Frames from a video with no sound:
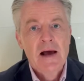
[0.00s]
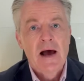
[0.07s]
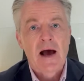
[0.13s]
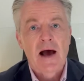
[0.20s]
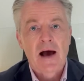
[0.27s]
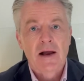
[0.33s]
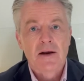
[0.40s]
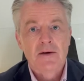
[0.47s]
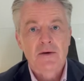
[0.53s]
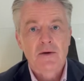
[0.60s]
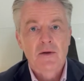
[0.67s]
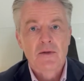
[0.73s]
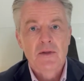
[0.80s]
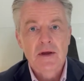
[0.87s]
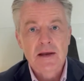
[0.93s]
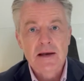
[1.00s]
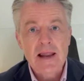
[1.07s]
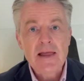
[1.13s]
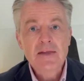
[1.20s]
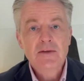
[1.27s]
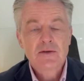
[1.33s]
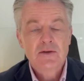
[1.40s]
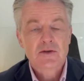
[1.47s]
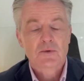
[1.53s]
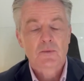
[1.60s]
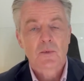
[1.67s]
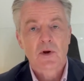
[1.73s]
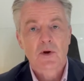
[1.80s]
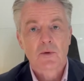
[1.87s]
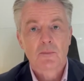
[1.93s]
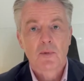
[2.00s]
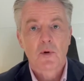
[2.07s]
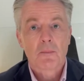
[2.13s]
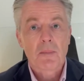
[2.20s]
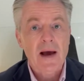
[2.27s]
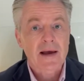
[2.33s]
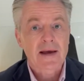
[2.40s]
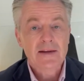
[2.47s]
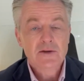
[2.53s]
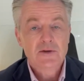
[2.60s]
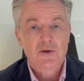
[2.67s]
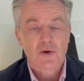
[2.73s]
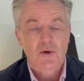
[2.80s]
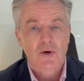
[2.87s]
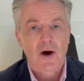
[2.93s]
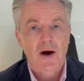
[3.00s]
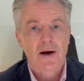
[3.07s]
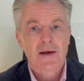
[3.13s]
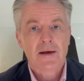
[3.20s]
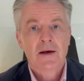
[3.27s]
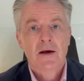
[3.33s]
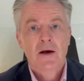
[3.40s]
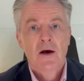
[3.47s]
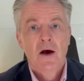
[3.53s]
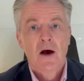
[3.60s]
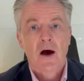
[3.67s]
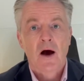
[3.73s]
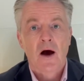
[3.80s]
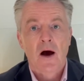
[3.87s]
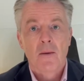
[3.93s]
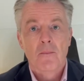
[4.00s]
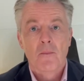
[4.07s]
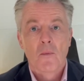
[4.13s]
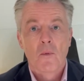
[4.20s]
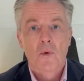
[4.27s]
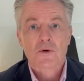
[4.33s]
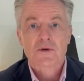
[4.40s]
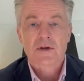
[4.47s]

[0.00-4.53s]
and the lens we could put back into your eye um, was